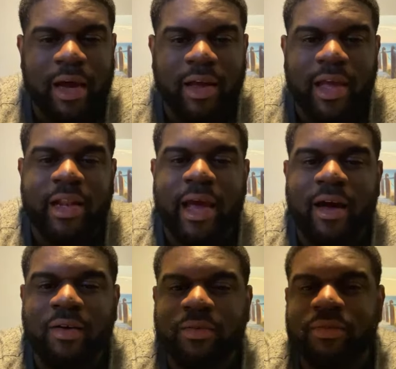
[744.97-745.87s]
And
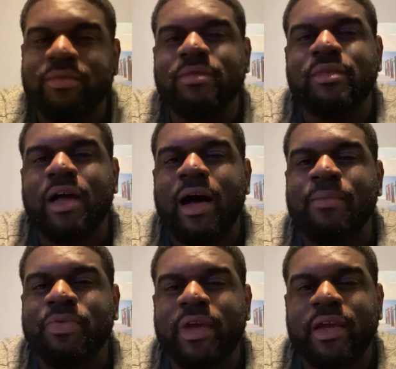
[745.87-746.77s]
now I'm
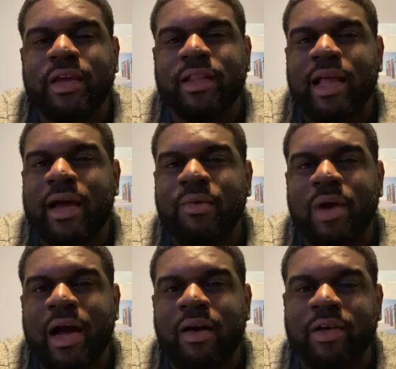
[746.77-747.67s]
thinking like,
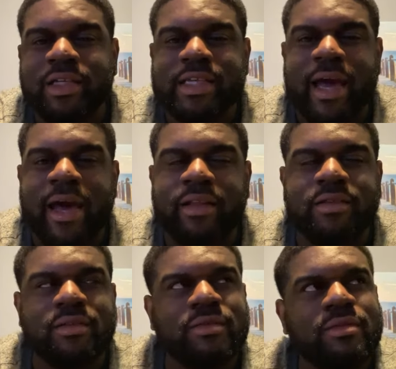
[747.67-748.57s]
wow, it's
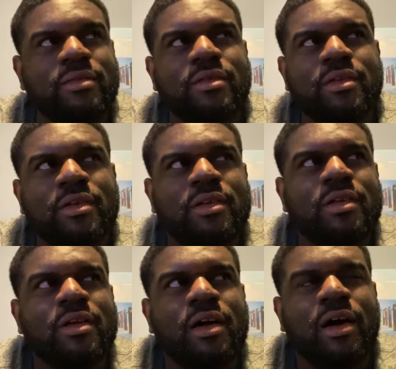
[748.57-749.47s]
at
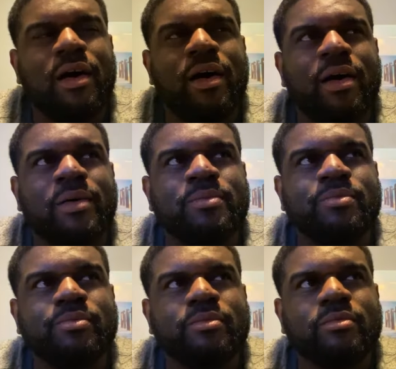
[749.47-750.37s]
almost
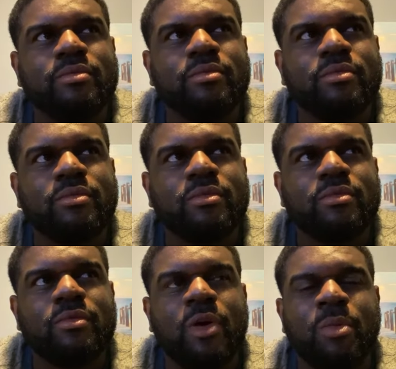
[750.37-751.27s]

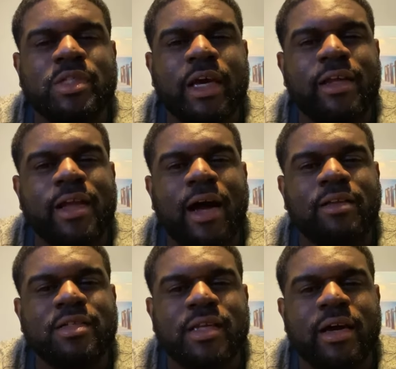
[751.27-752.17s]

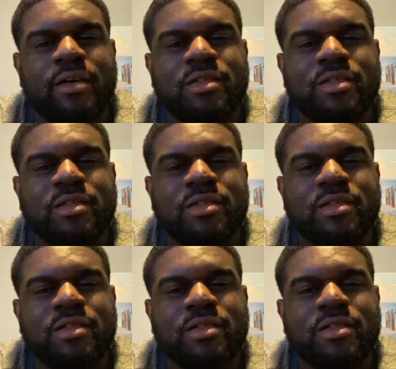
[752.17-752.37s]
$8 now.